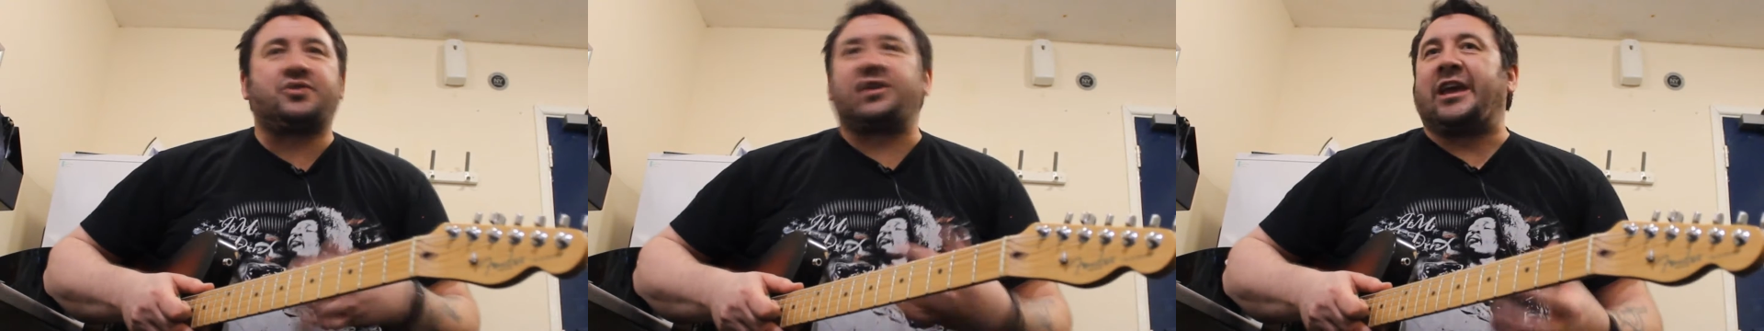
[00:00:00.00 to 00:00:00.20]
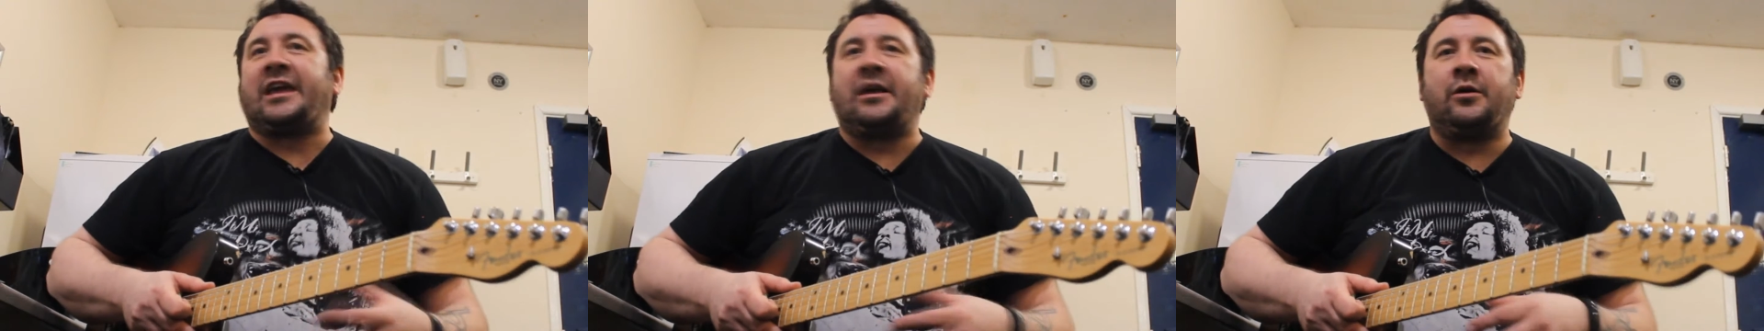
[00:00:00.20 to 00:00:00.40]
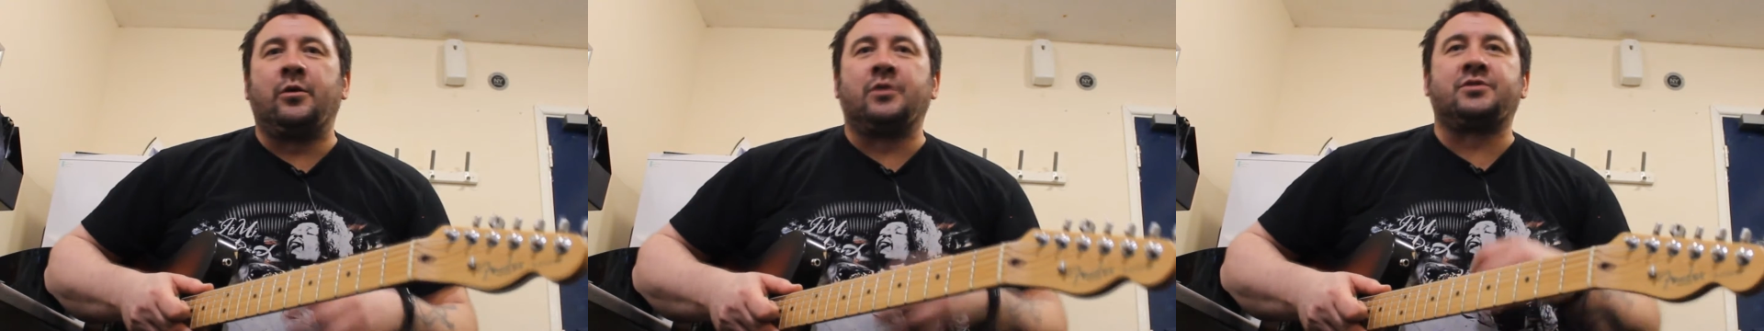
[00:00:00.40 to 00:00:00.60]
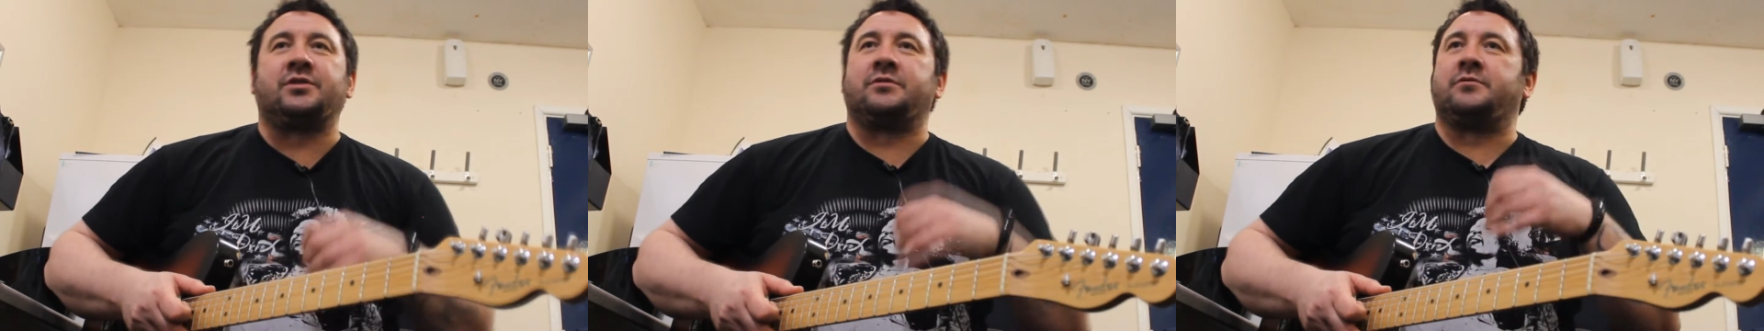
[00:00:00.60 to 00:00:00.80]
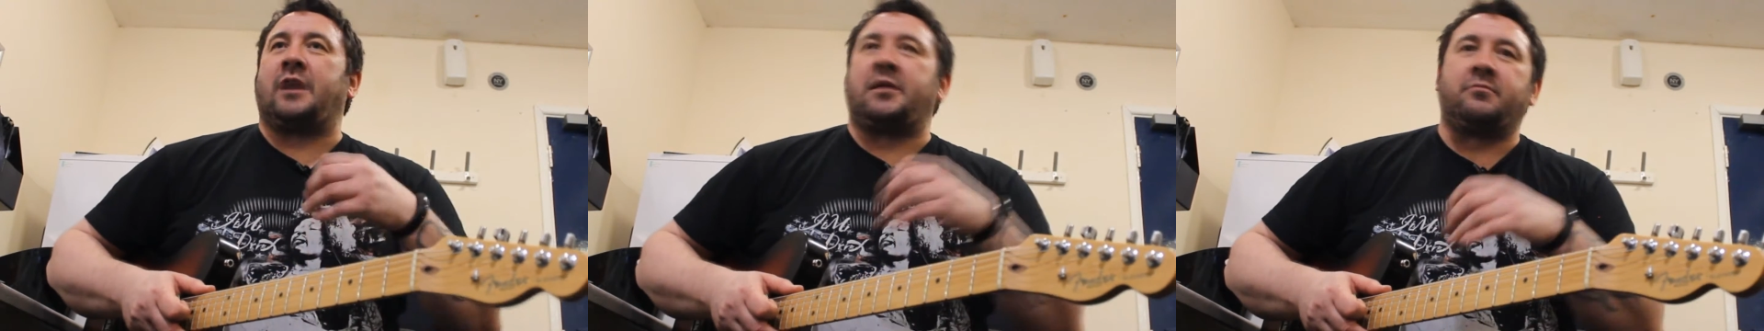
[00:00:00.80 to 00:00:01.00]
scales
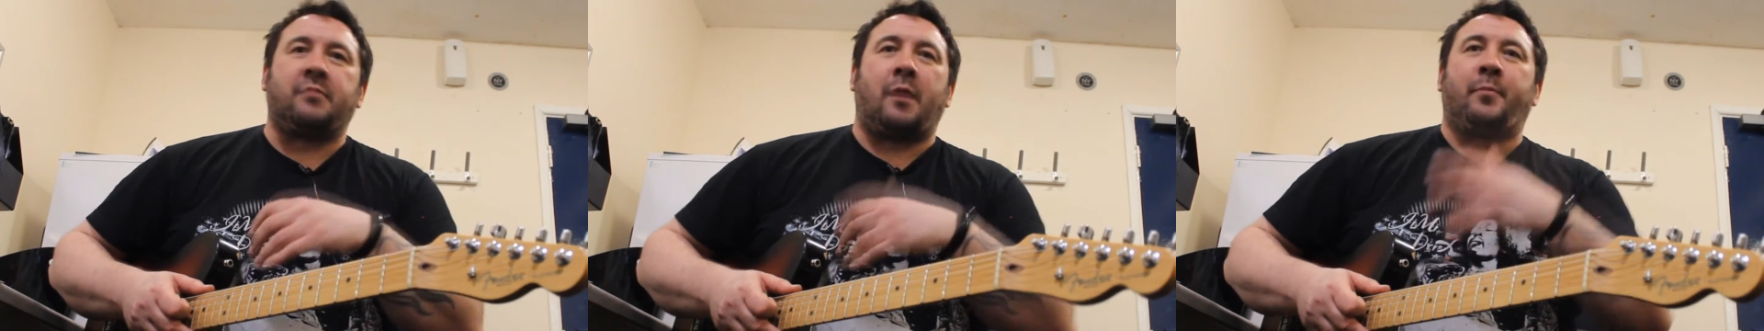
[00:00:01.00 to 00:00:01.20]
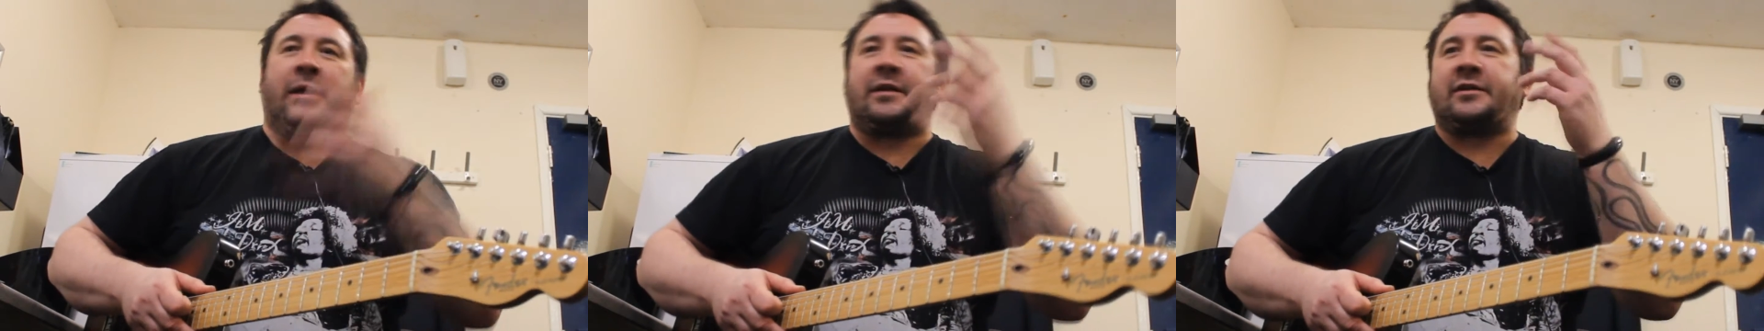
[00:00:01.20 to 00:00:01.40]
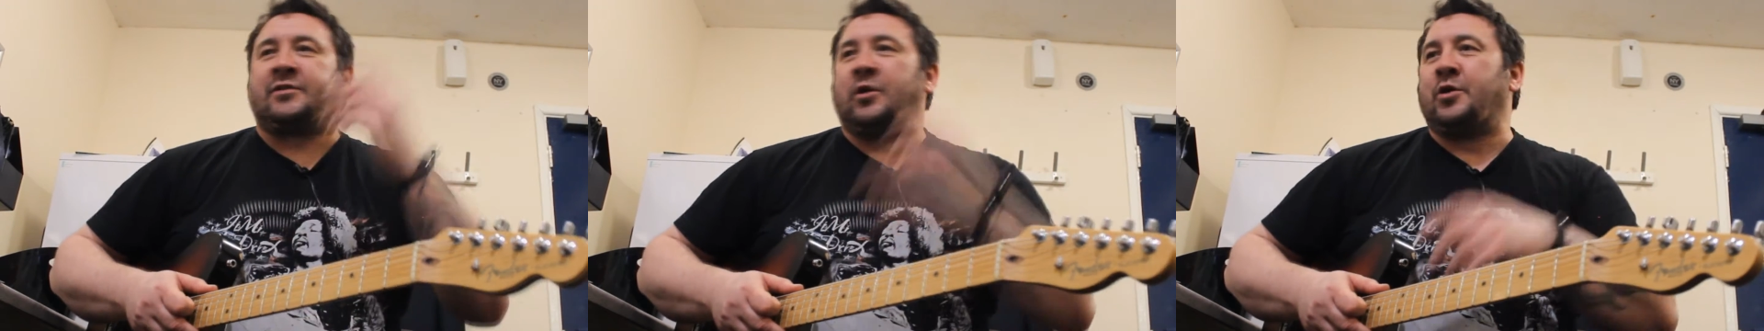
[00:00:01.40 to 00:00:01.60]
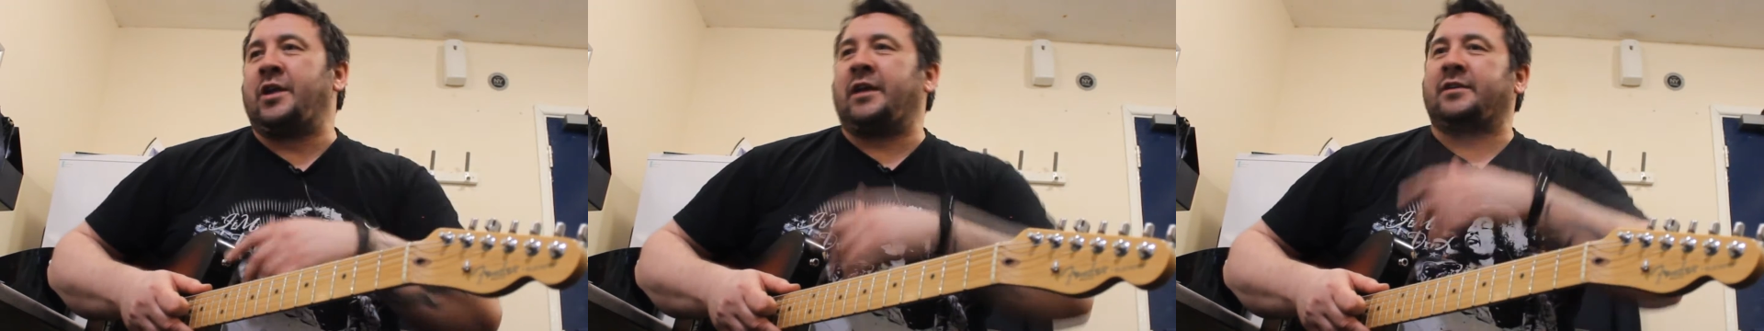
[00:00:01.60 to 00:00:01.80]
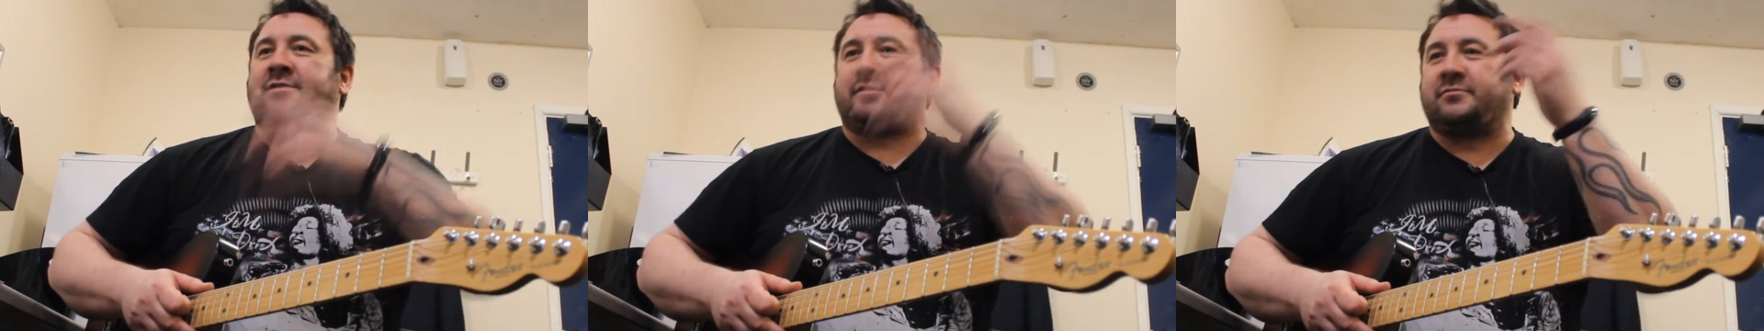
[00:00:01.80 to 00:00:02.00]
and my
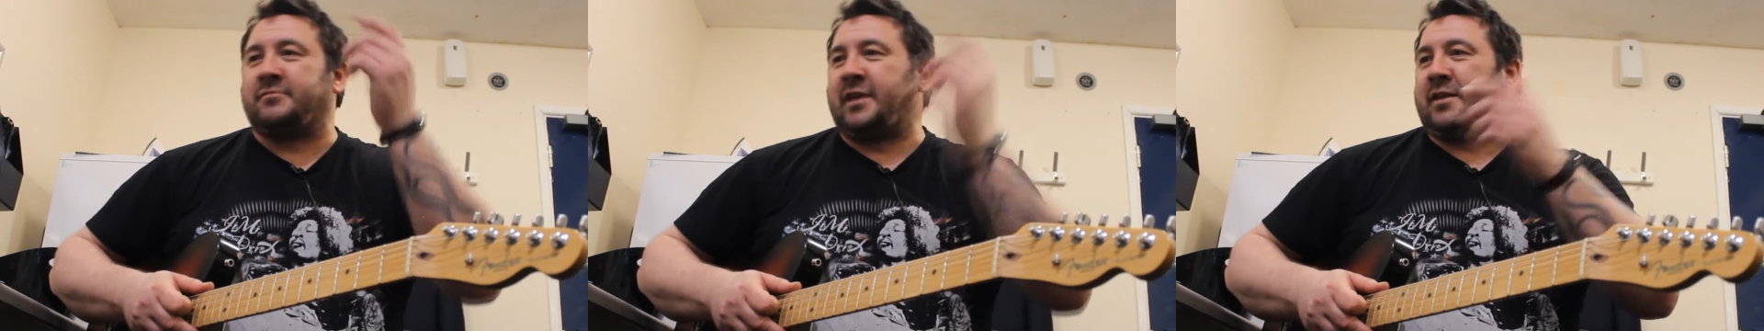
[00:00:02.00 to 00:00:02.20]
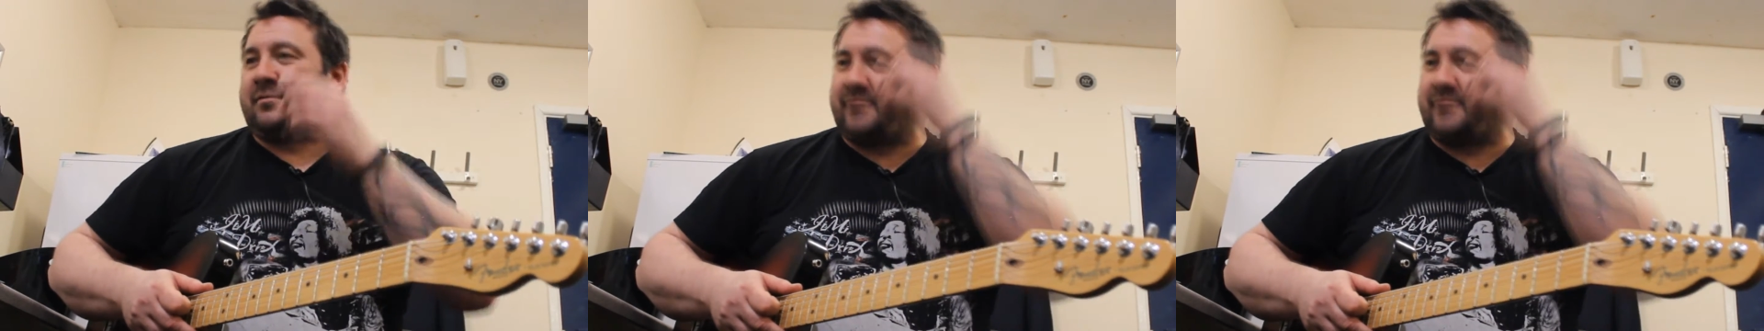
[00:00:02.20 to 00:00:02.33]
pentatonics and